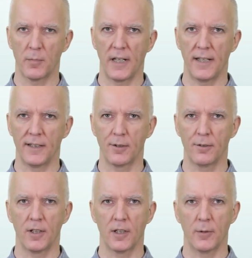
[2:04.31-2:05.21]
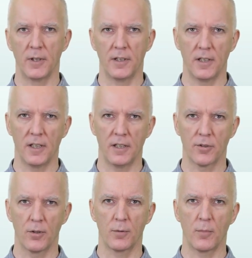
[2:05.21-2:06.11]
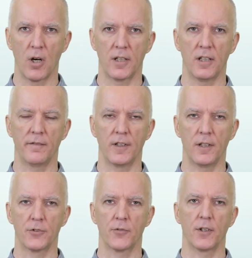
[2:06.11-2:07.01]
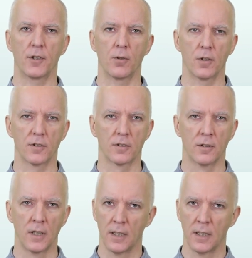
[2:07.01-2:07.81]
by including them in the intro and marketing videos for your course.